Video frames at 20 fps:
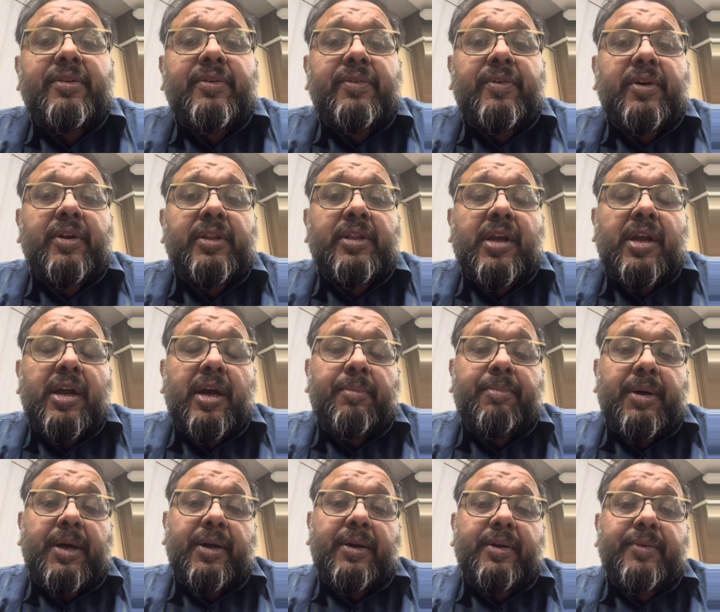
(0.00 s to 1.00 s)
for the
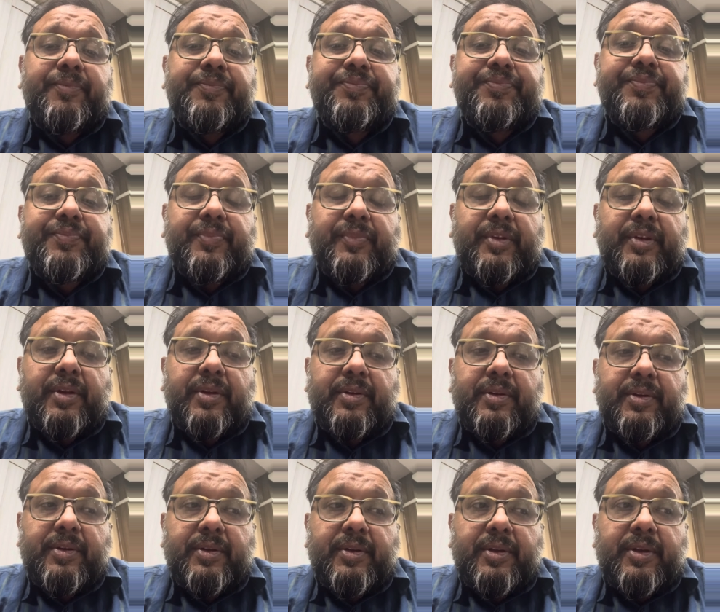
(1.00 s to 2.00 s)
CAPA.
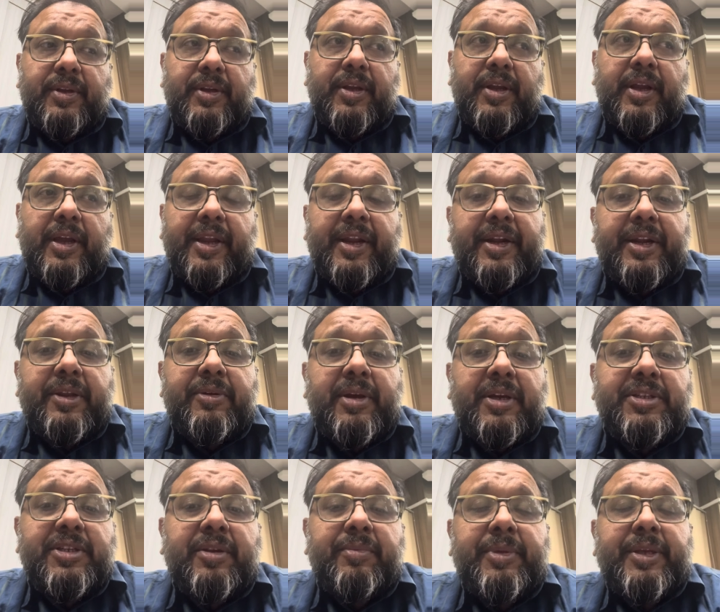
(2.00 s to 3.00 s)
Corrective
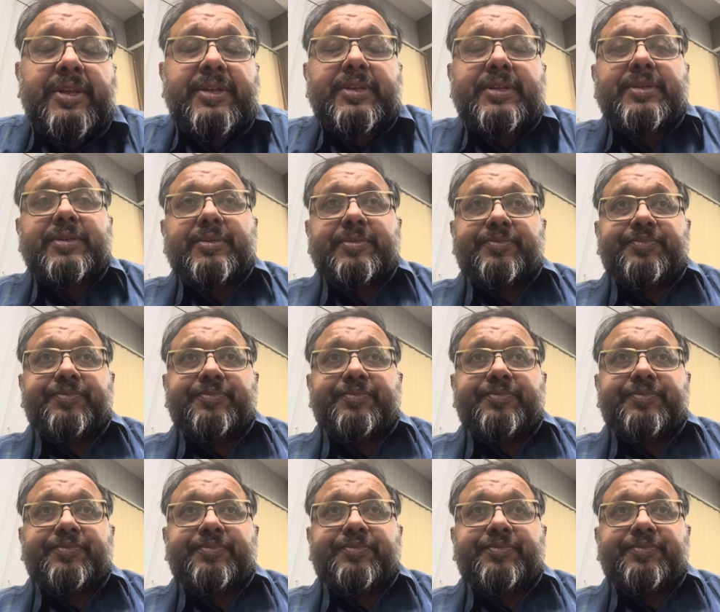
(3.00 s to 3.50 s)
action means